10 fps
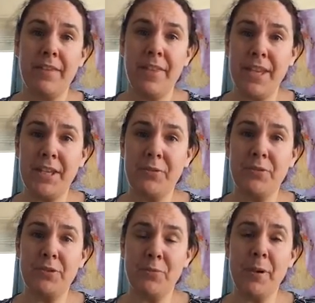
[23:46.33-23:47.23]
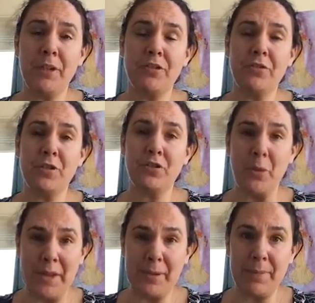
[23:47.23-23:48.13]
thank you so much for
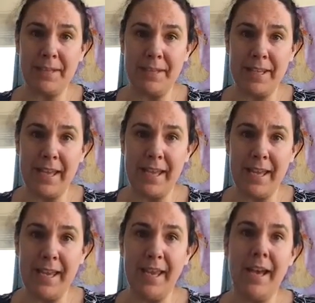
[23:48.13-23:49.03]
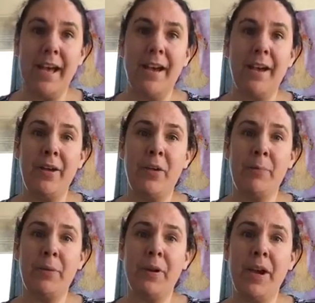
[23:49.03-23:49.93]
joining me today. I
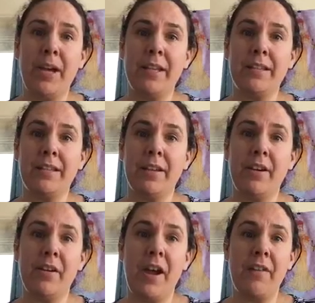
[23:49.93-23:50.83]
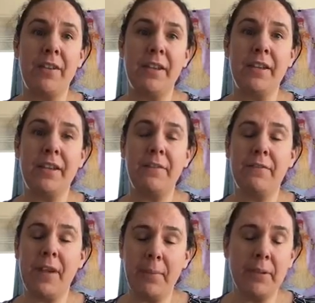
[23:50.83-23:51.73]
hope you guys are having a
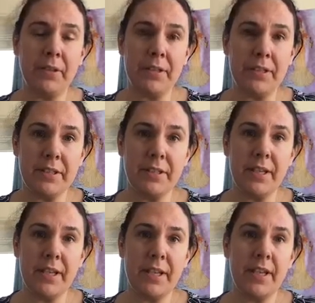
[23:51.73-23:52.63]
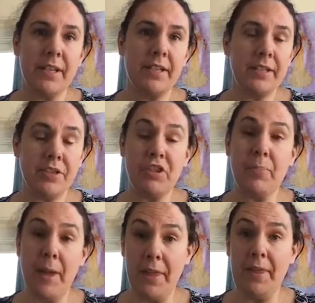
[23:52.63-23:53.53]
fabulous stitchy
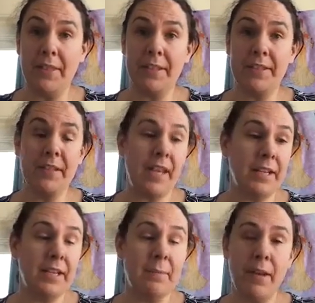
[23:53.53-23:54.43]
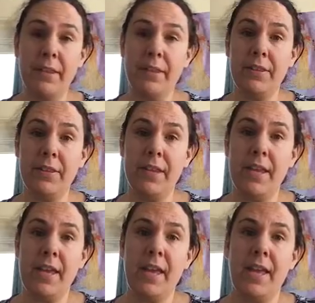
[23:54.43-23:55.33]
month. It's the end of the month,
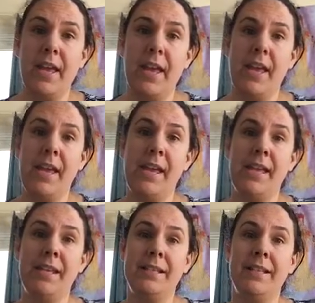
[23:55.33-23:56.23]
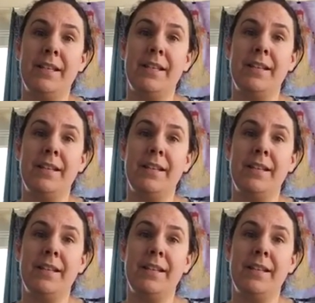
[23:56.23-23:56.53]
and